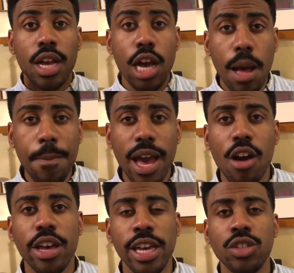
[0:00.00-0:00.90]

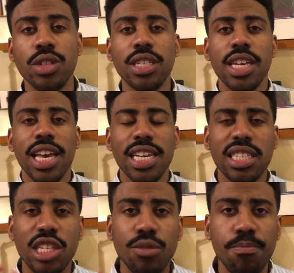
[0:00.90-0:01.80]
Compound interest is
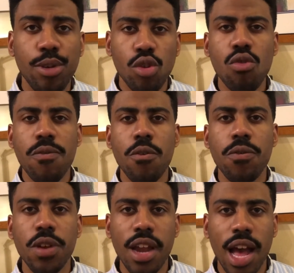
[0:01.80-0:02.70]
this beautiful
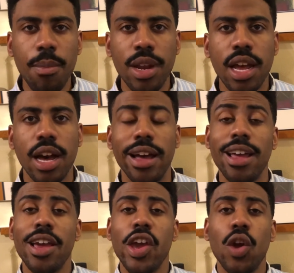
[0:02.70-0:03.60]
phenomenon
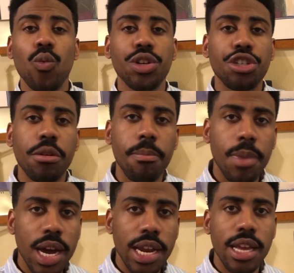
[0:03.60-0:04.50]
in which your
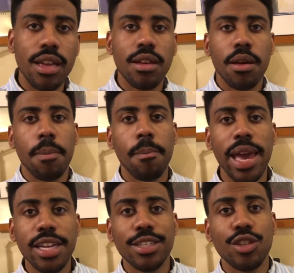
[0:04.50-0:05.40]
money
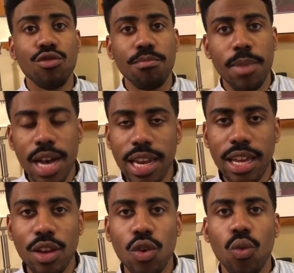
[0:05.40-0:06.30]
makes you
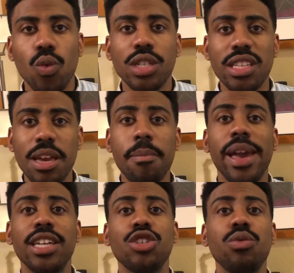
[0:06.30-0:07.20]
money, which then
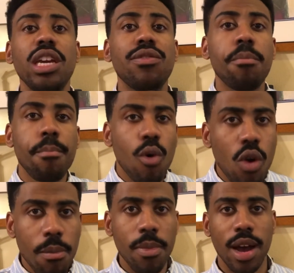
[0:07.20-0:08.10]
makes you even
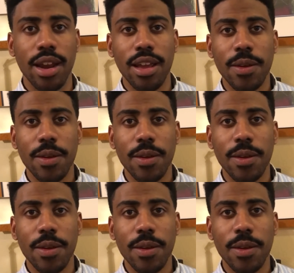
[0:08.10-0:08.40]
more money.